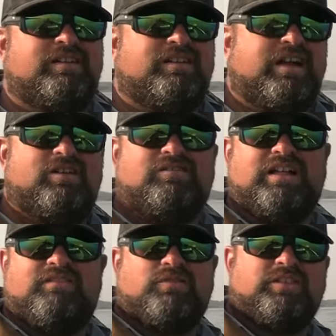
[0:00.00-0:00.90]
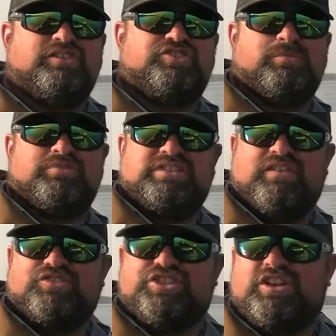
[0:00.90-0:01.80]
And I don't really have a relationship with
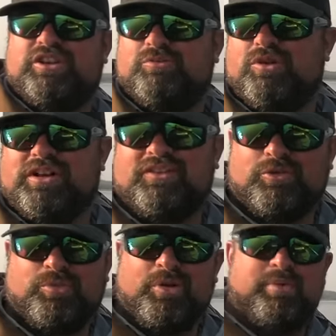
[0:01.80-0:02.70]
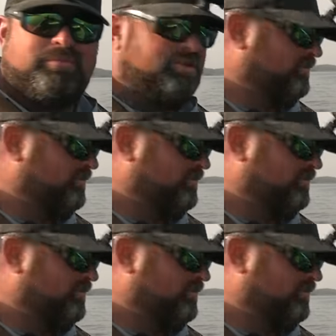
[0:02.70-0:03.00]
Savage Gear anymore because they're bought by